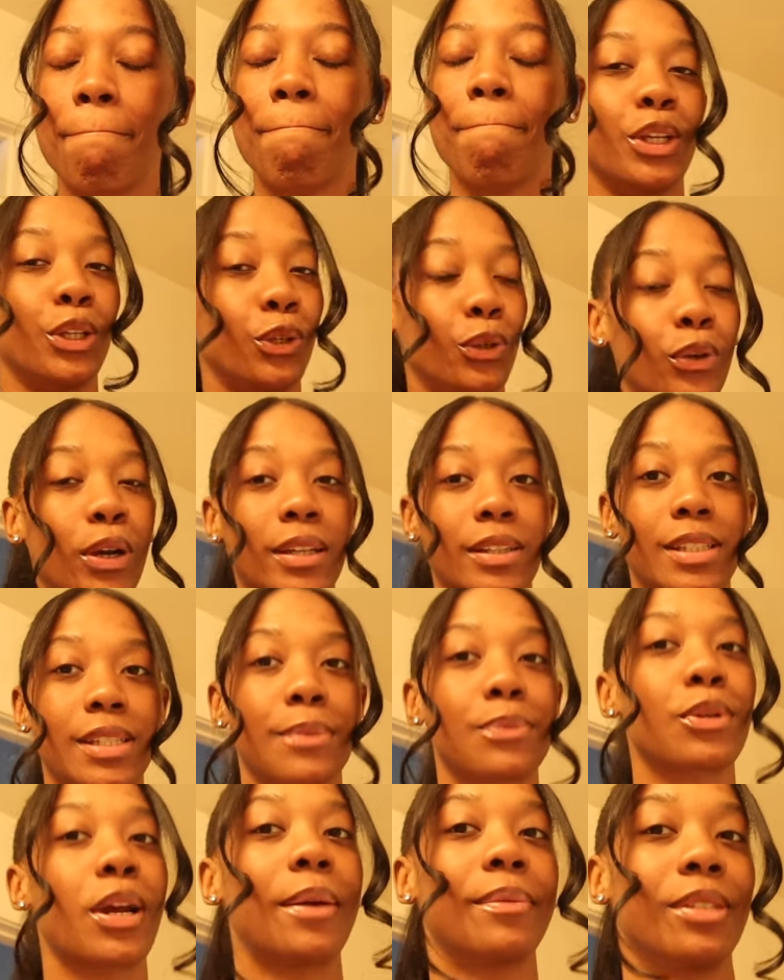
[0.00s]
You have to
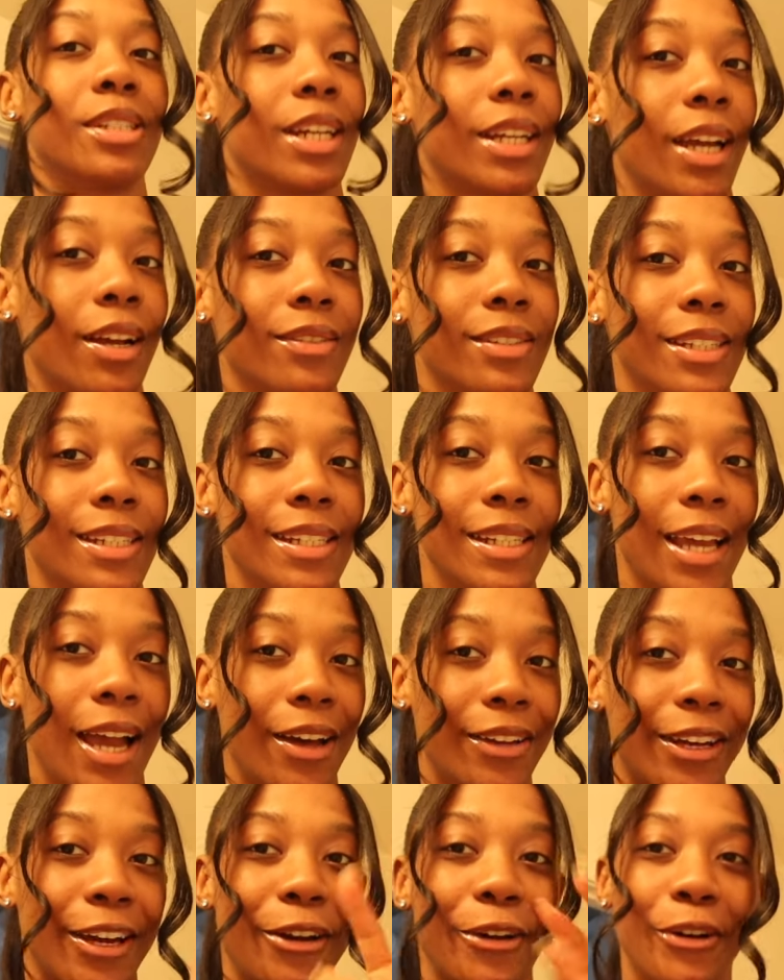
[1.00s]
subscribe and check out to see
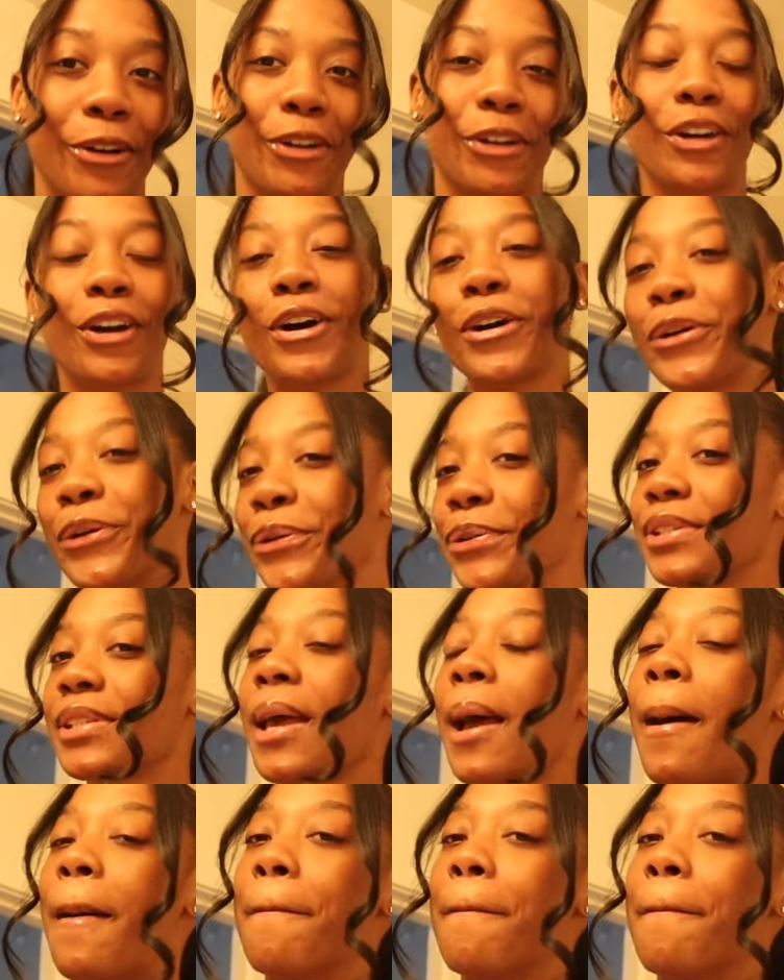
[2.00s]
how that all goes.